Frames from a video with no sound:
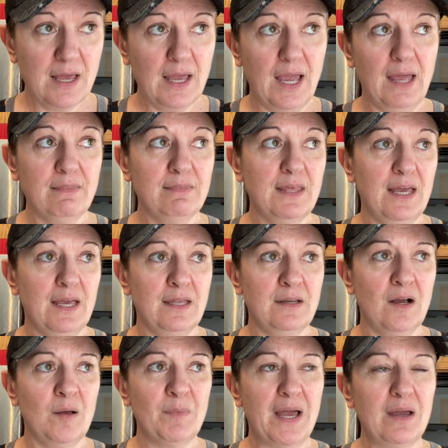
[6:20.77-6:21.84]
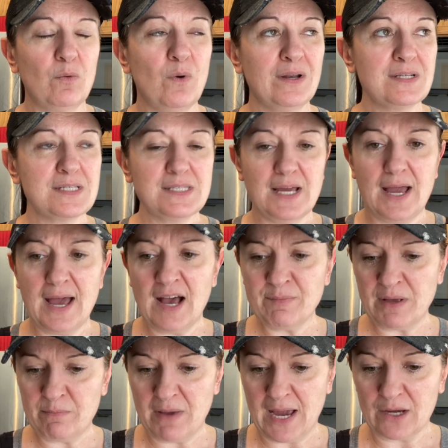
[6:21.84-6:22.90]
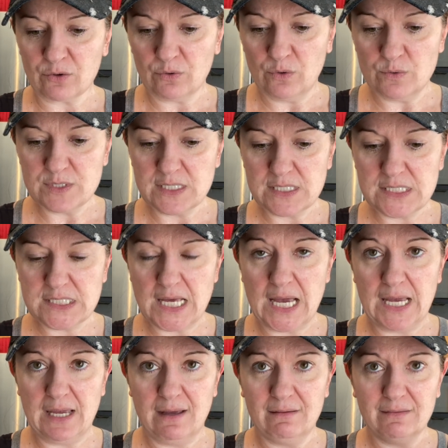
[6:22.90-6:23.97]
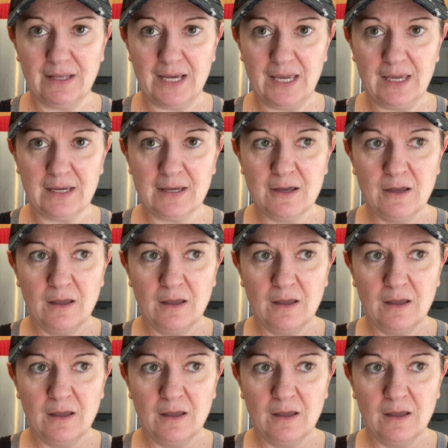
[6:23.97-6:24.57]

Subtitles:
And then I want to say I have my macros set at like